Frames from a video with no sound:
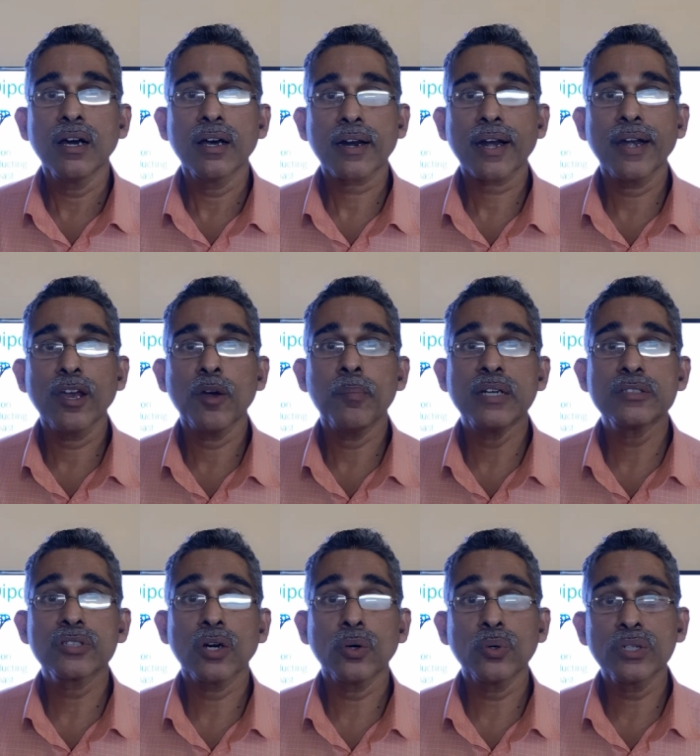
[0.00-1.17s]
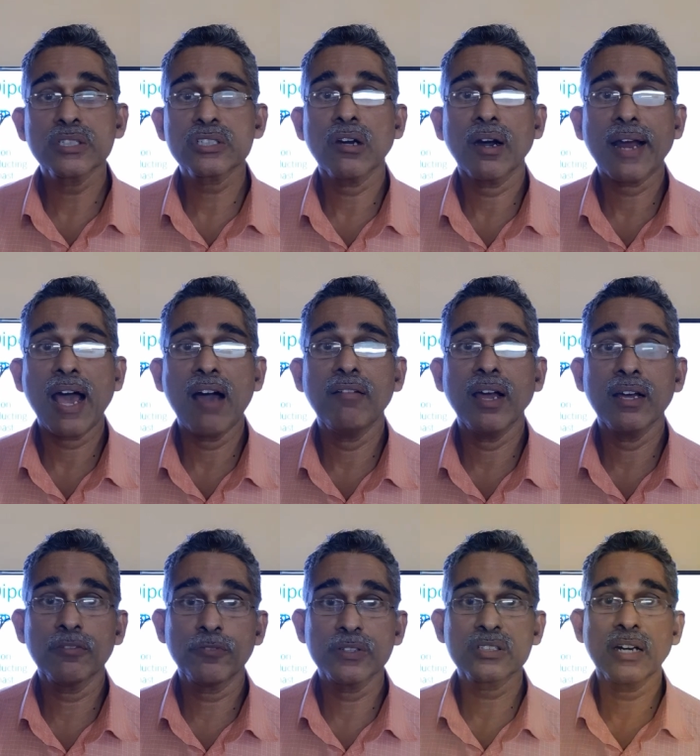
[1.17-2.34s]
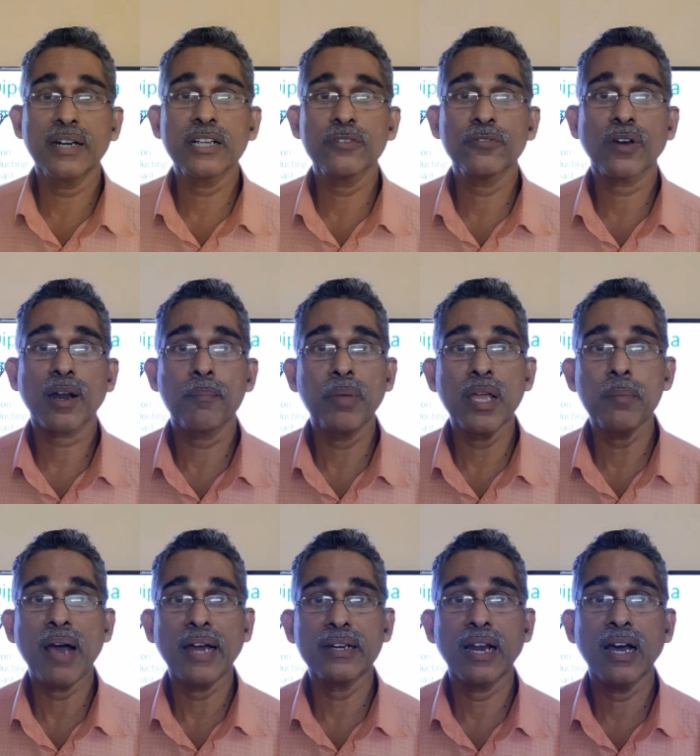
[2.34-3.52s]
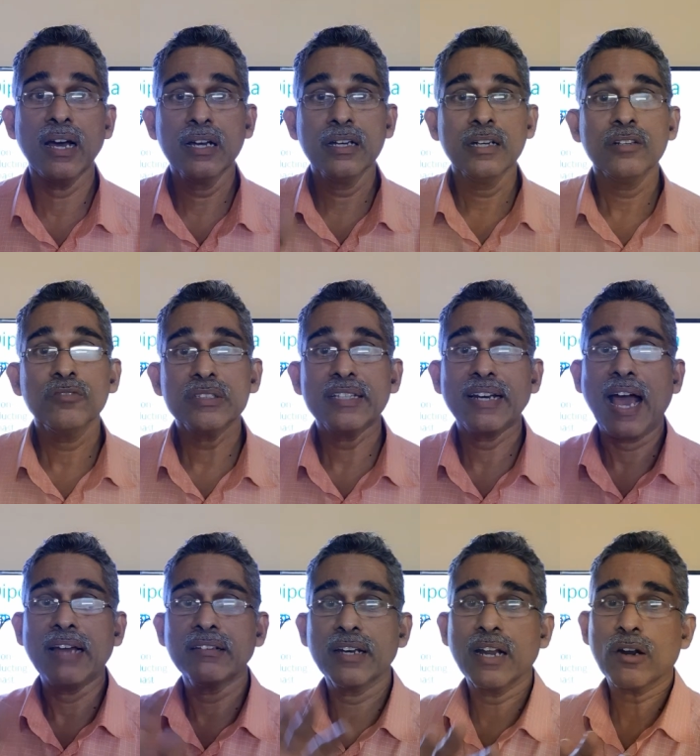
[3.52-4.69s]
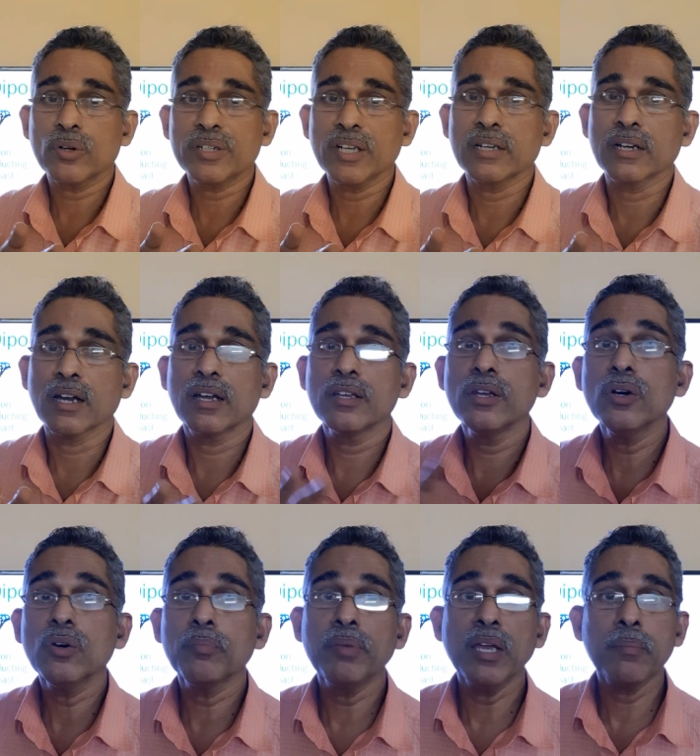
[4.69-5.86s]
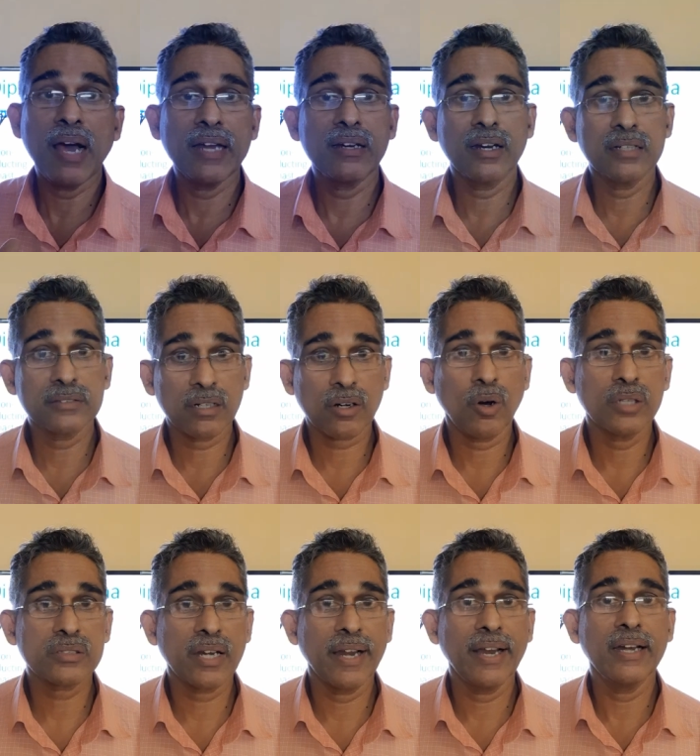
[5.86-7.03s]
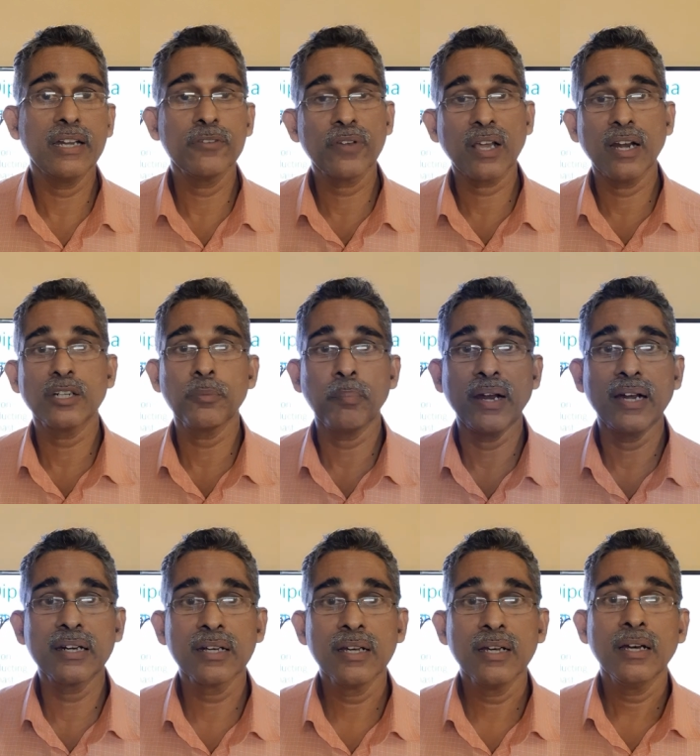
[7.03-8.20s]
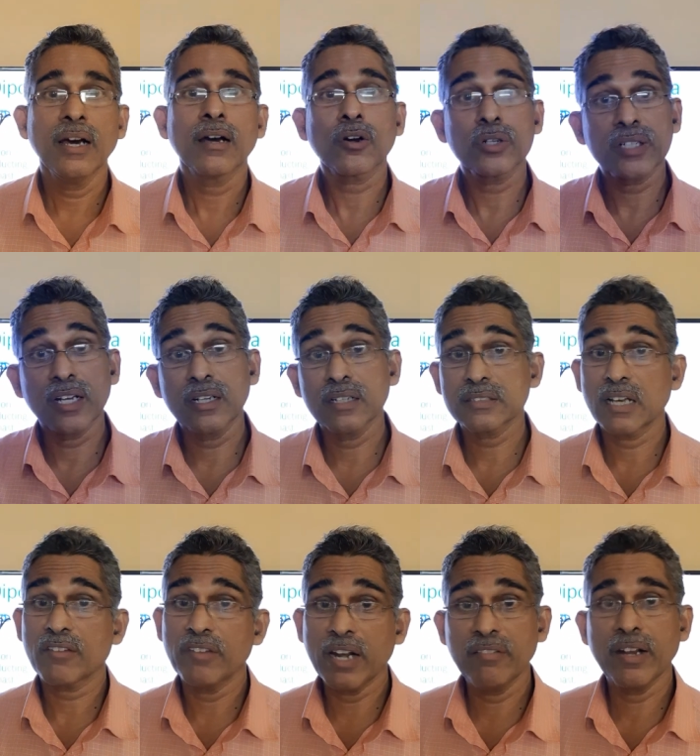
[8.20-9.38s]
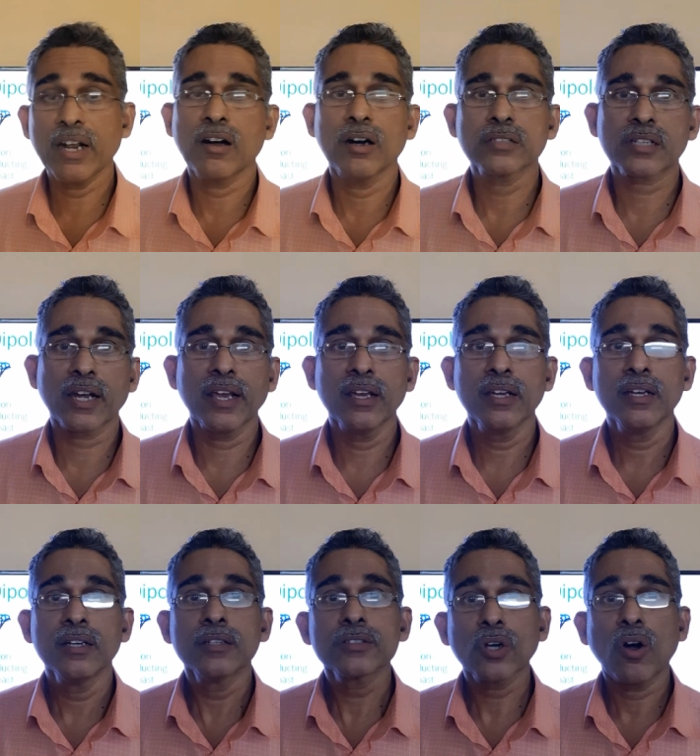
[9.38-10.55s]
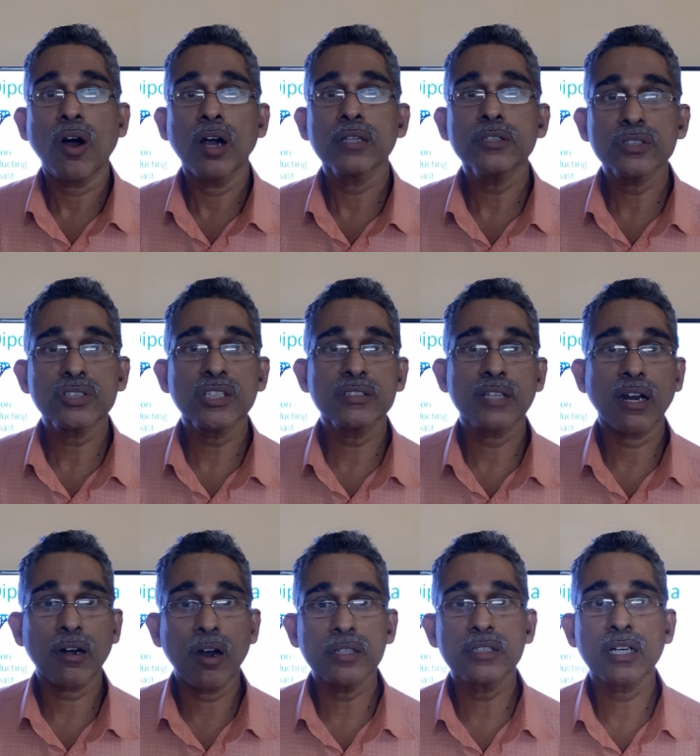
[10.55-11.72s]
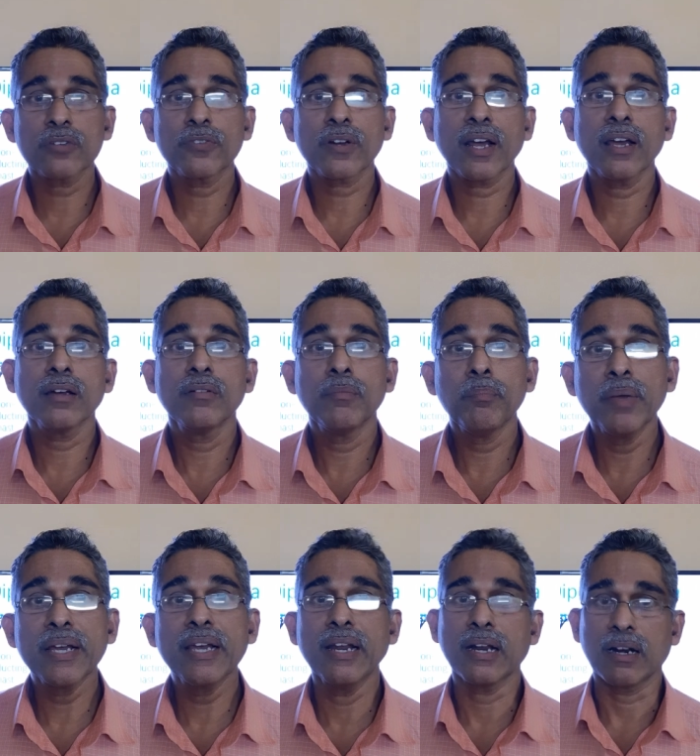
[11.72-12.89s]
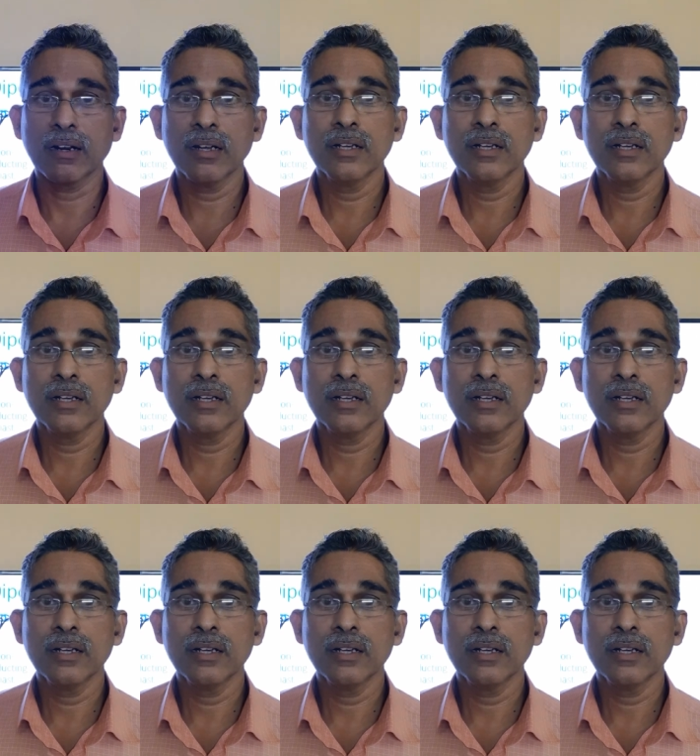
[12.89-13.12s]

radio amateur who does not have a facility for a beam antenna with an antenna rotator. You know beam antennas are costly, difficult to build, rotators are very very costly. So all those things are not there for a beginner.